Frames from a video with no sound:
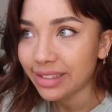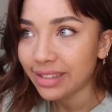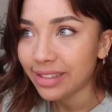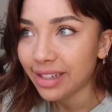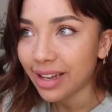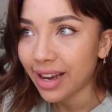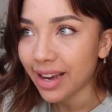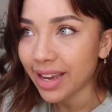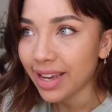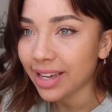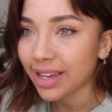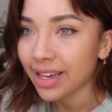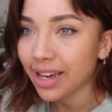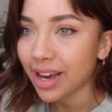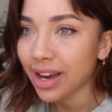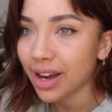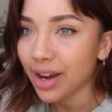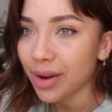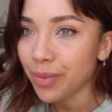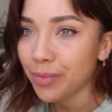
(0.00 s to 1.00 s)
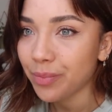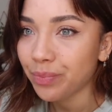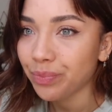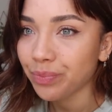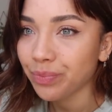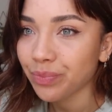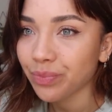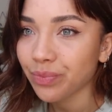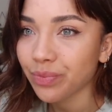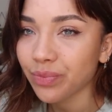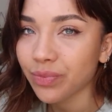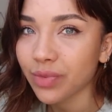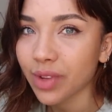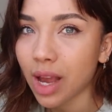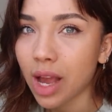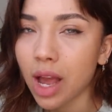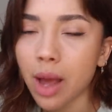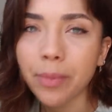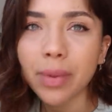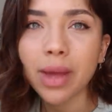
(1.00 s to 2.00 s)
like
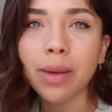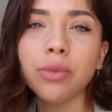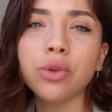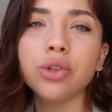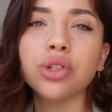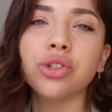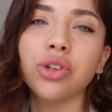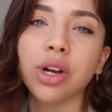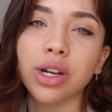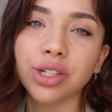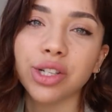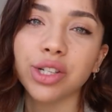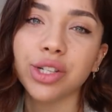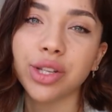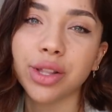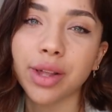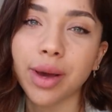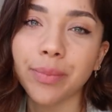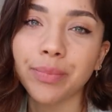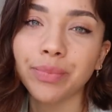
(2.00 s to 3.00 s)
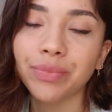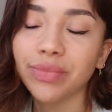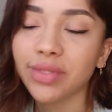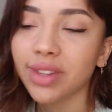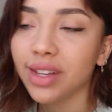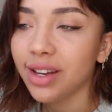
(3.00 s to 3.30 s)
bit more structured to them.